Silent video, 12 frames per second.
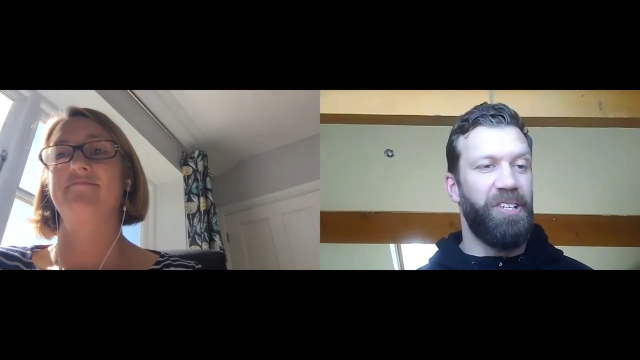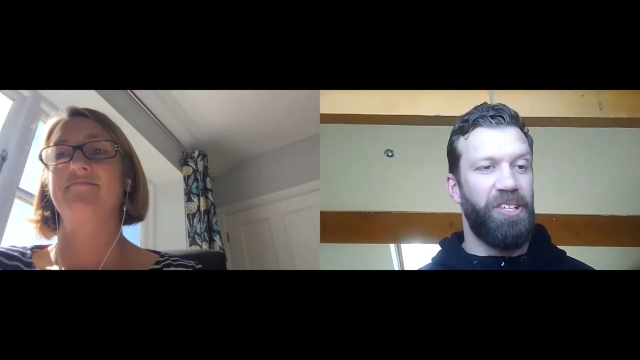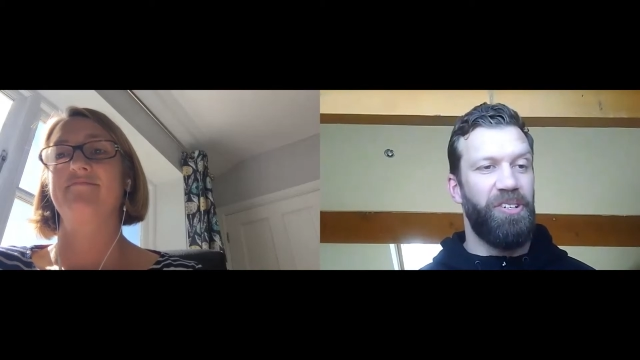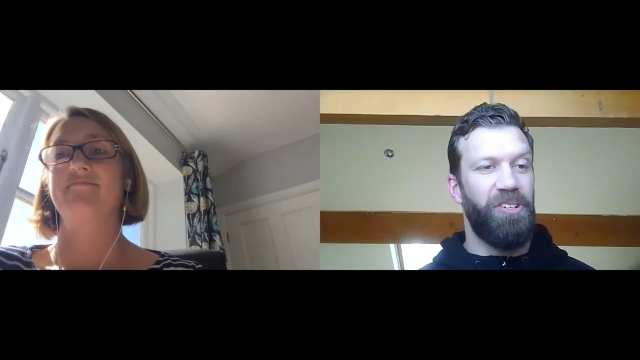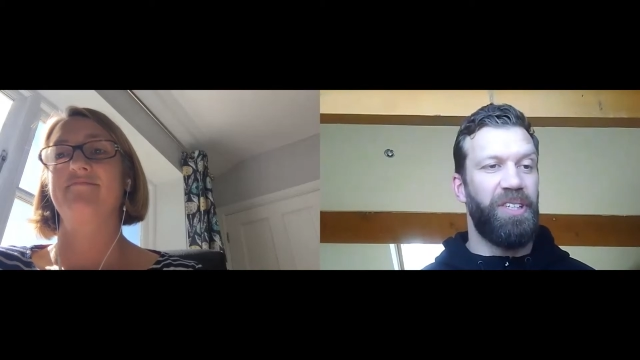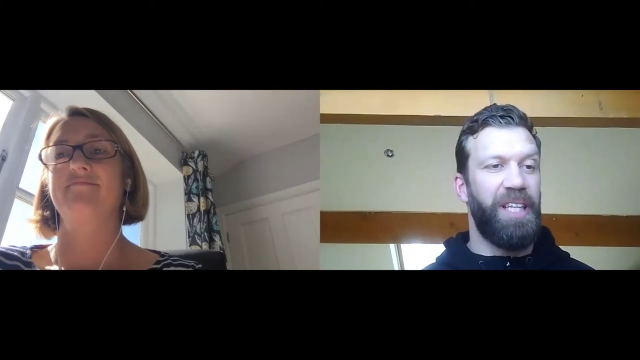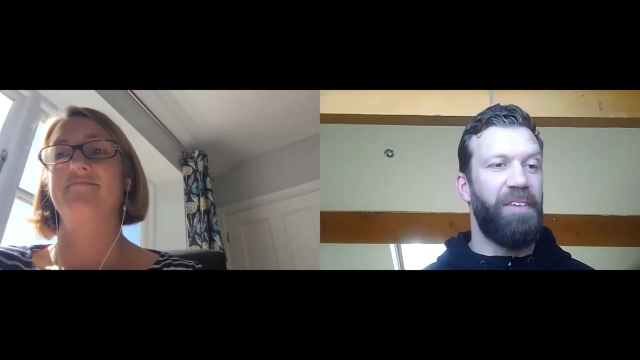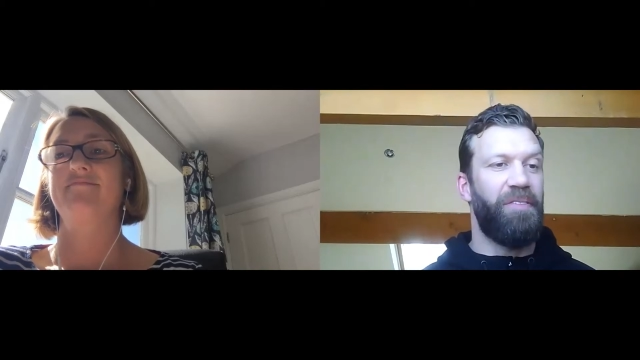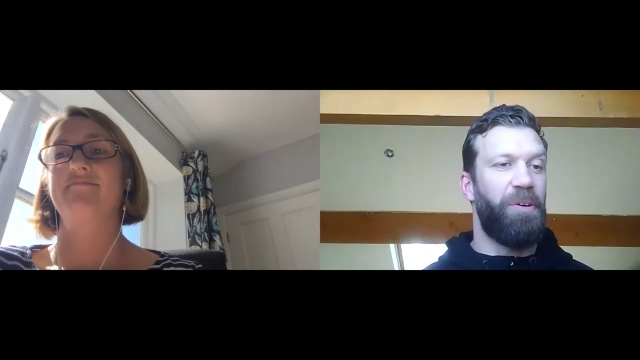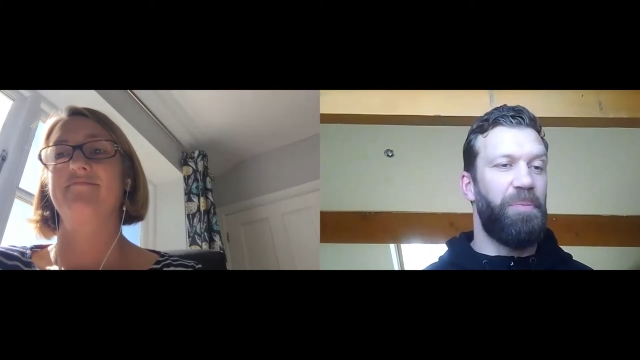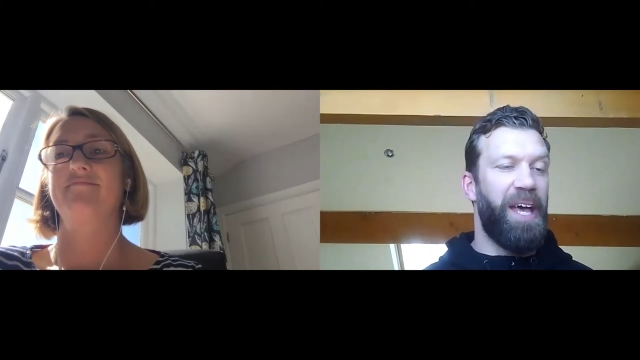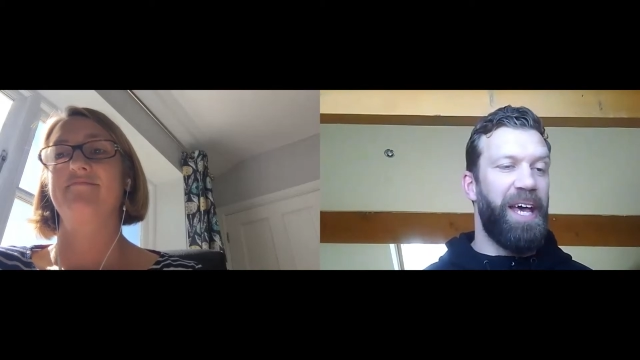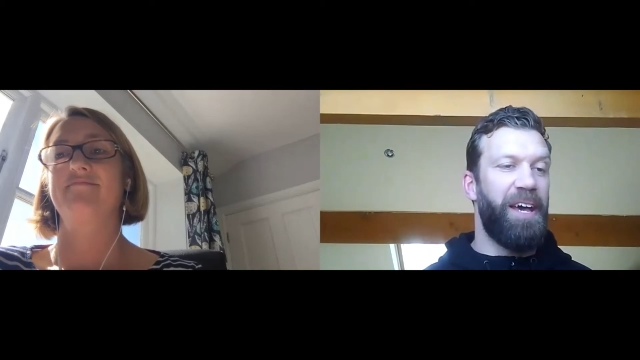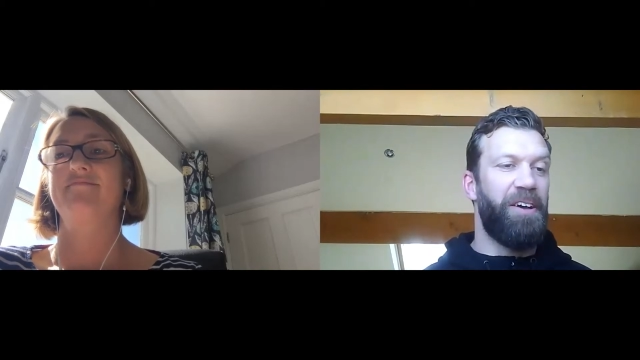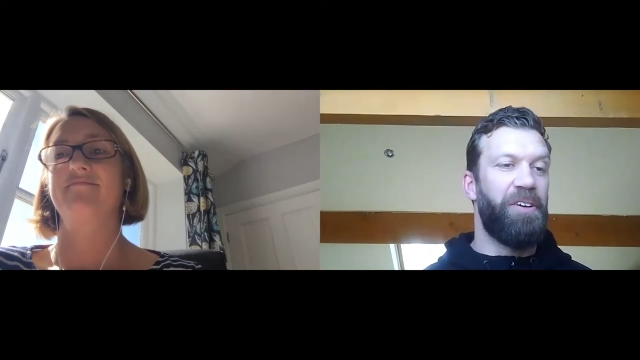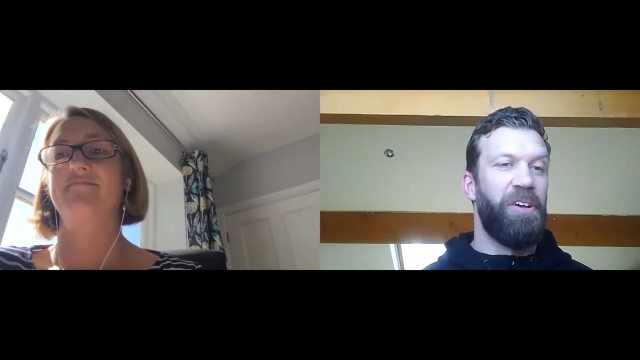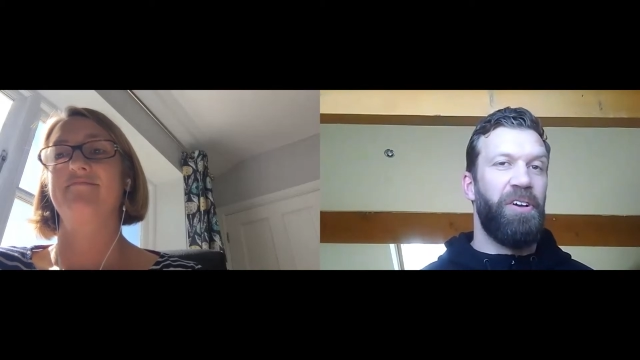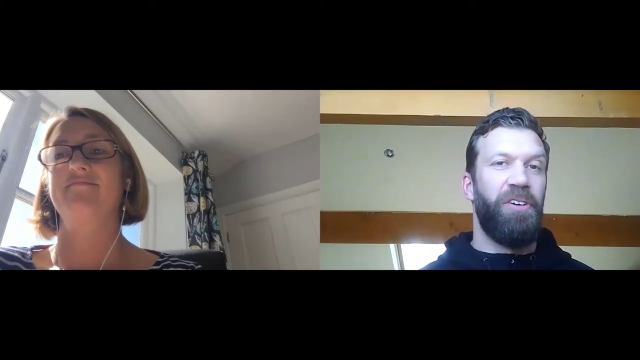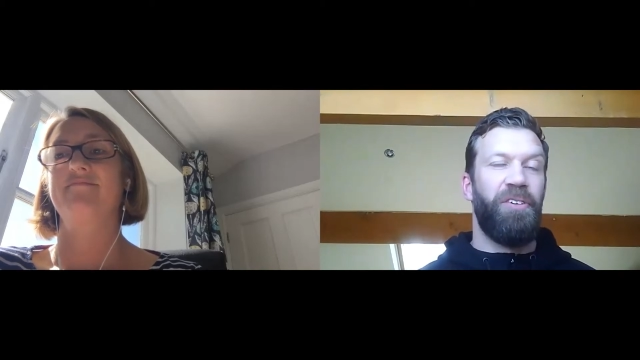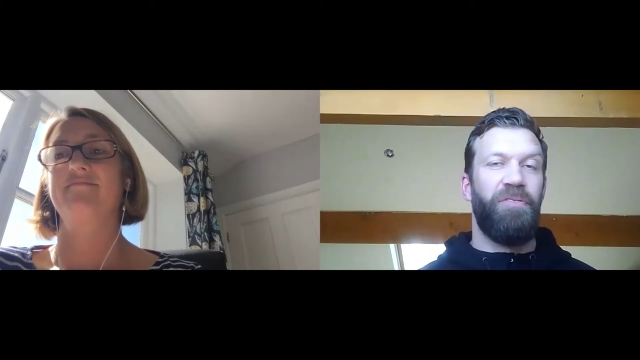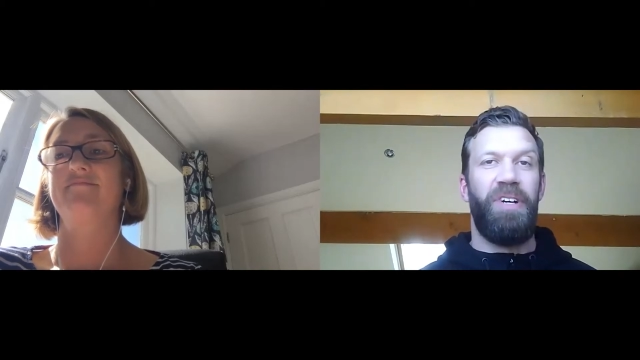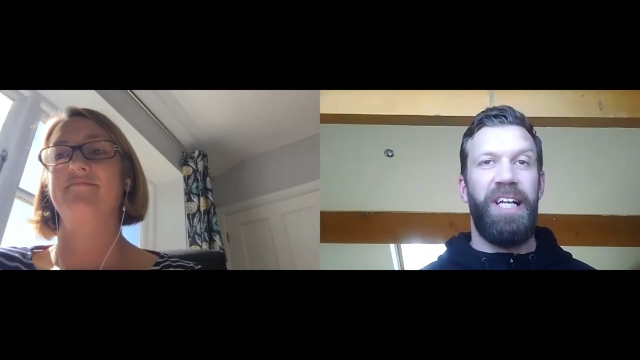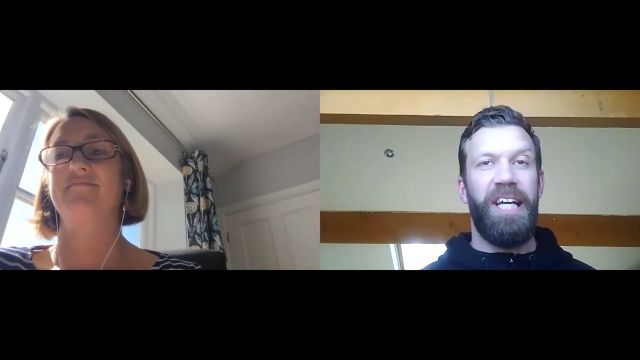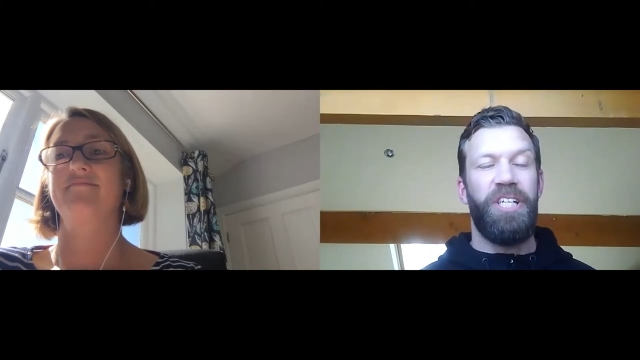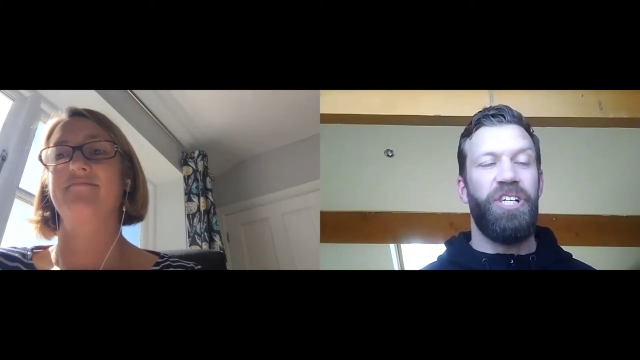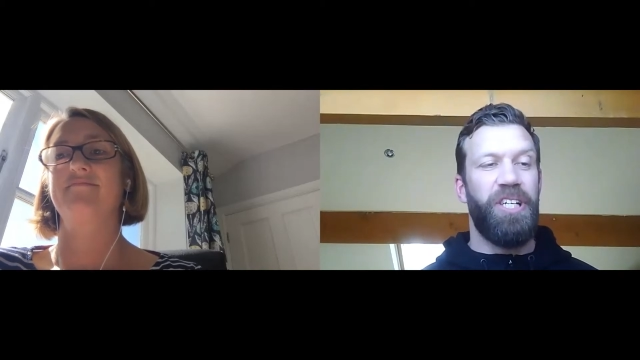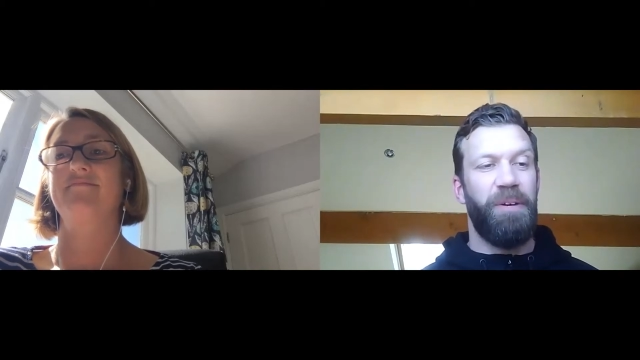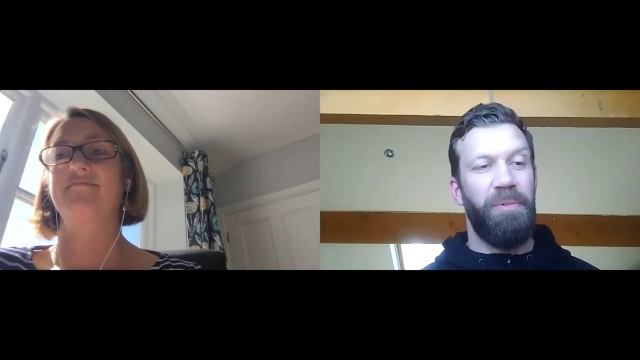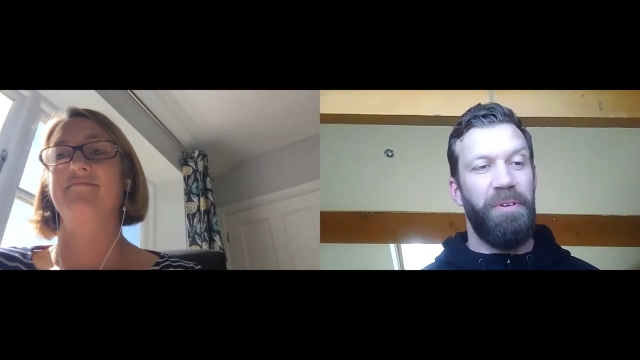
they don't level up their relationship with